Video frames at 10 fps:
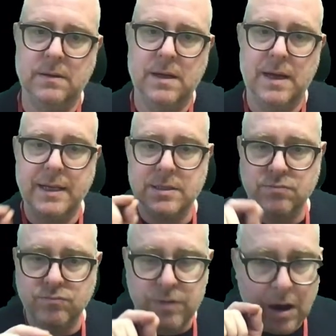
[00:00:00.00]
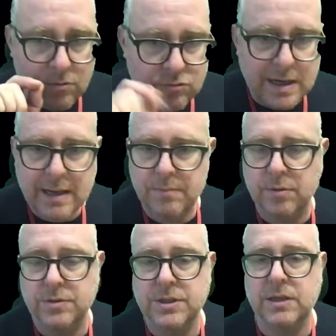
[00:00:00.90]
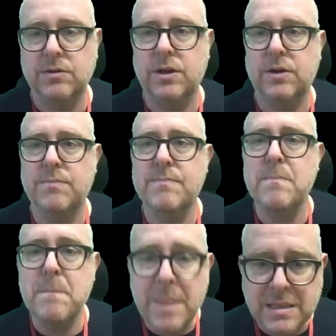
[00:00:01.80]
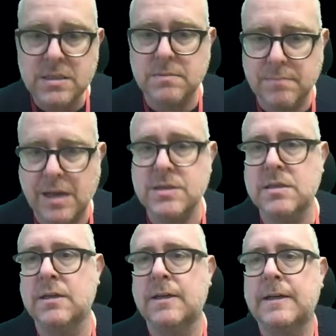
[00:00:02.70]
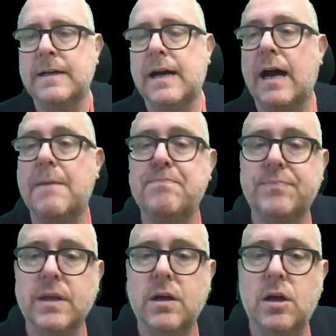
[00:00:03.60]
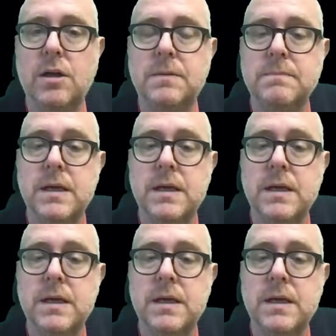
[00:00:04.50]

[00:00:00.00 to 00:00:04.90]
And it's a really important skill that you must, must um, learn.